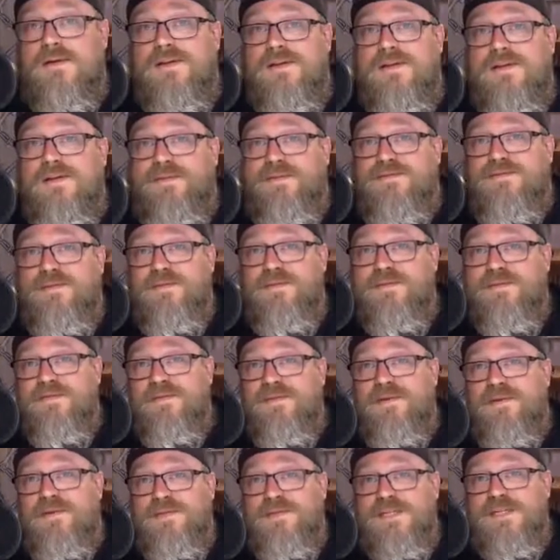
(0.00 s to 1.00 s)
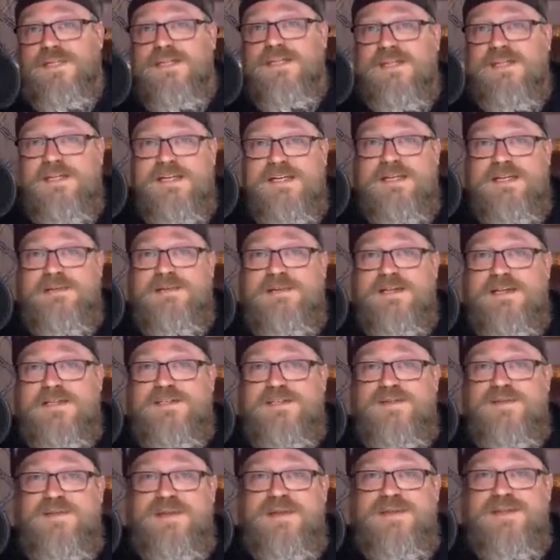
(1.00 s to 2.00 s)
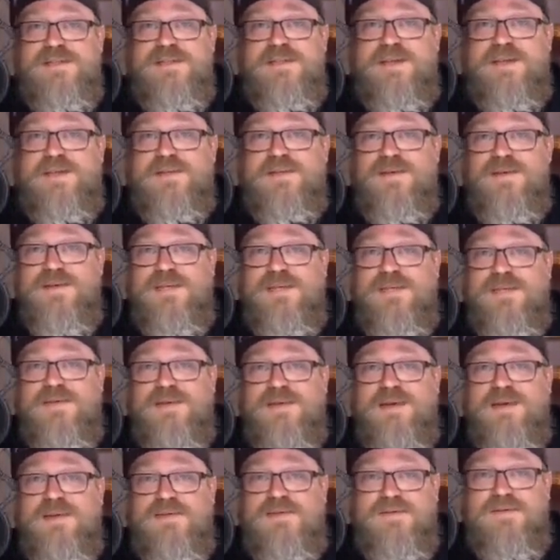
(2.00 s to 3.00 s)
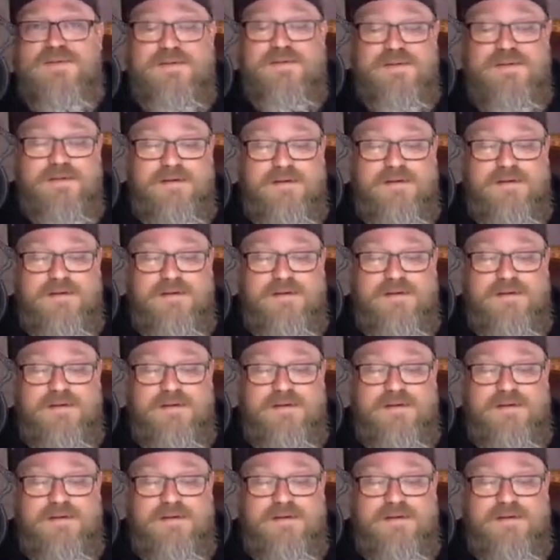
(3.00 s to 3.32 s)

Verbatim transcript: That's from the future, but it's 2012.